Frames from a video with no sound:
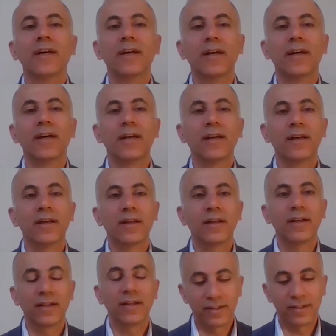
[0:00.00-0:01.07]
uh,
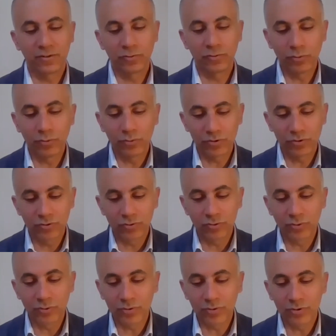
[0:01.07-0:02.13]
uh, to,
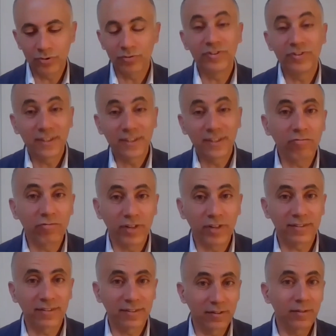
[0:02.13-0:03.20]
to, to feed
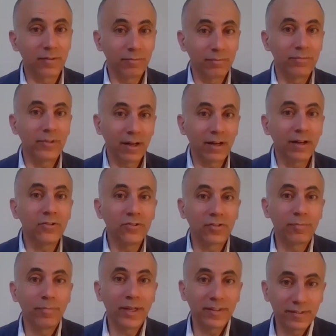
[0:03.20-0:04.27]
conflicts,
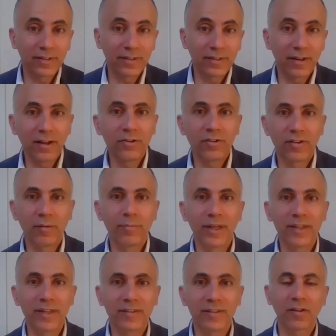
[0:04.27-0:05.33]
religious-based,
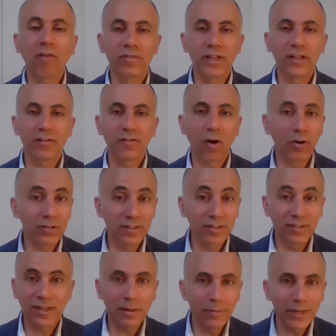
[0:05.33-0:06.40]
religiously-based conflicts or
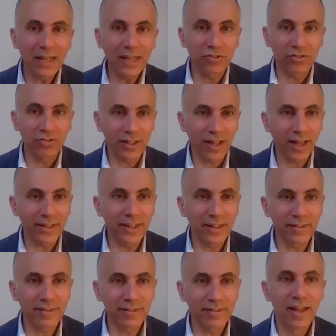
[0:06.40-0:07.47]
discrimination
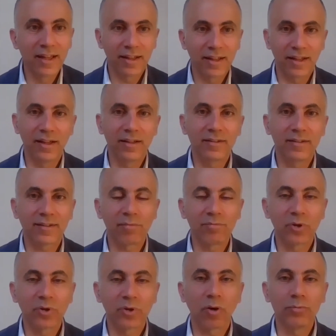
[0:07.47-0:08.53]
against Uh,
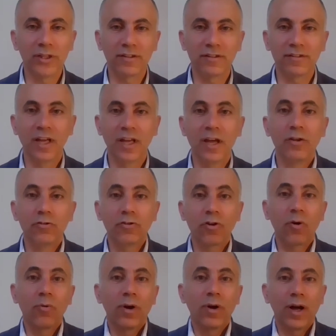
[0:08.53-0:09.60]
some communities.
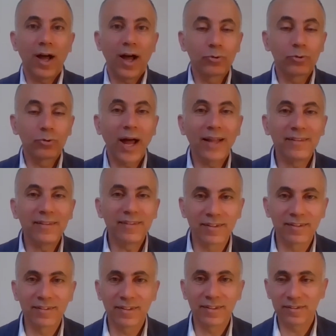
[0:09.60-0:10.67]
So how to
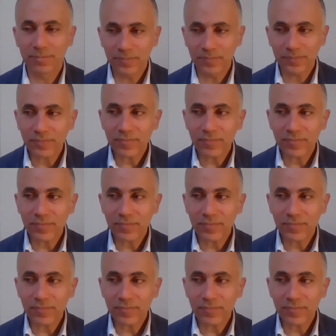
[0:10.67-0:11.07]
answer this,